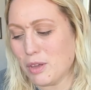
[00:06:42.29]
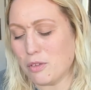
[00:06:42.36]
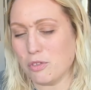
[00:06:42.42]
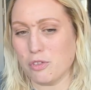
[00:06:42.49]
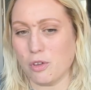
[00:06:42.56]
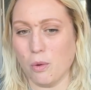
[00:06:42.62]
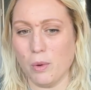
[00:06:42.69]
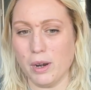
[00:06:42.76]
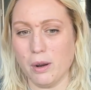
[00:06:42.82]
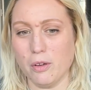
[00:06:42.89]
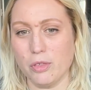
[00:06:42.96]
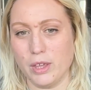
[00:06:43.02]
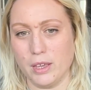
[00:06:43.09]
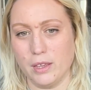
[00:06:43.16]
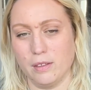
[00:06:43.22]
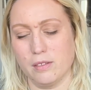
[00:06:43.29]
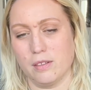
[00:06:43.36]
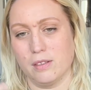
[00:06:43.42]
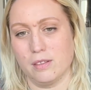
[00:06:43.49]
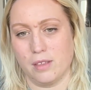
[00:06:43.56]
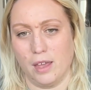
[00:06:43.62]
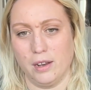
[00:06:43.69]
So, what are
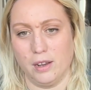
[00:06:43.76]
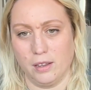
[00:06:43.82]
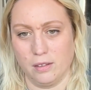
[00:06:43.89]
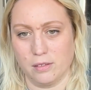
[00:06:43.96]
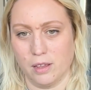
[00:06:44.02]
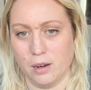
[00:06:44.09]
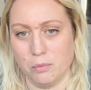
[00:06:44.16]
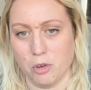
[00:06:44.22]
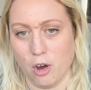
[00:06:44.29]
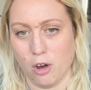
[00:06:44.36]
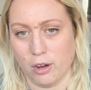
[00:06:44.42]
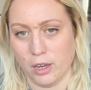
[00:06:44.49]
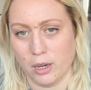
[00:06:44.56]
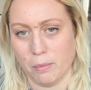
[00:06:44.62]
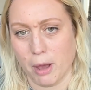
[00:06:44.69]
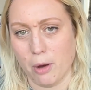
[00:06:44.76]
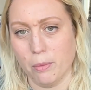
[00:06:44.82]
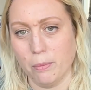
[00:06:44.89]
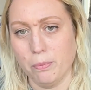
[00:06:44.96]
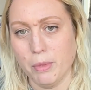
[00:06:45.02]
these settings that I'm talking about?